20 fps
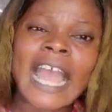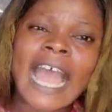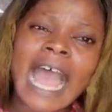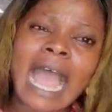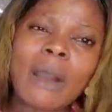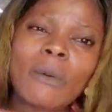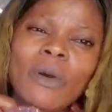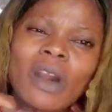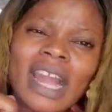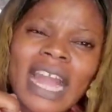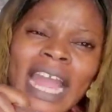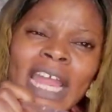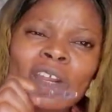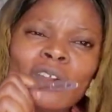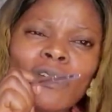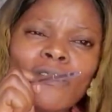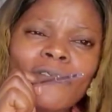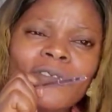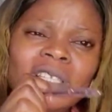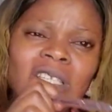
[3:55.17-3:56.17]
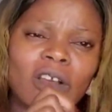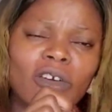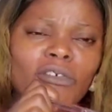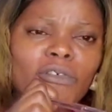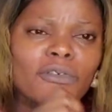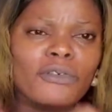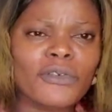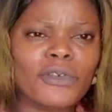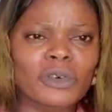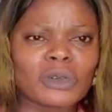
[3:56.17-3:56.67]
And what kind of cell
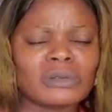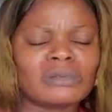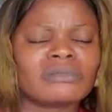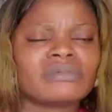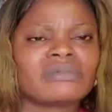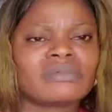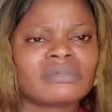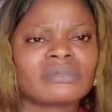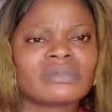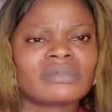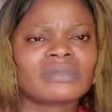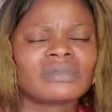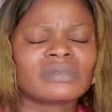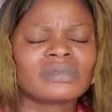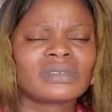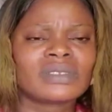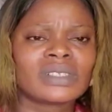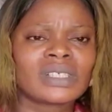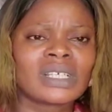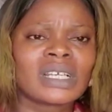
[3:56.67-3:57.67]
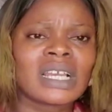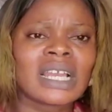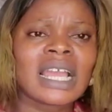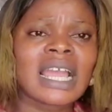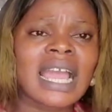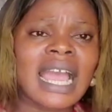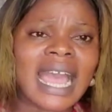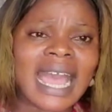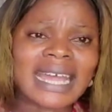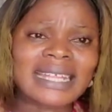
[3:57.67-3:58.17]
phone
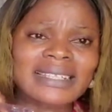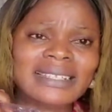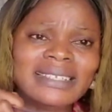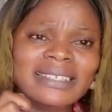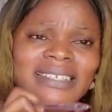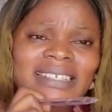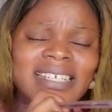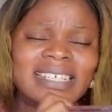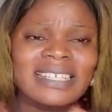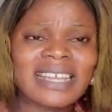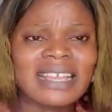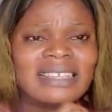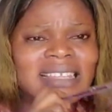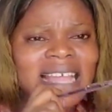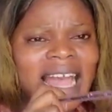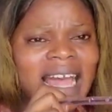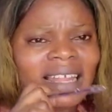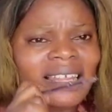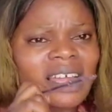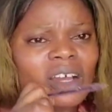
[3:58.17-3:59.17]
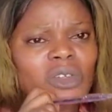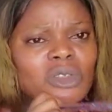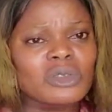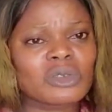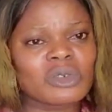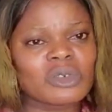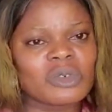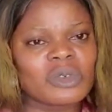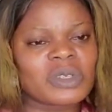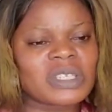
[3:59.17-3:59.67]
are teenagers allowed
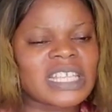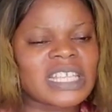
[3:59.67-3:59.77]
to use?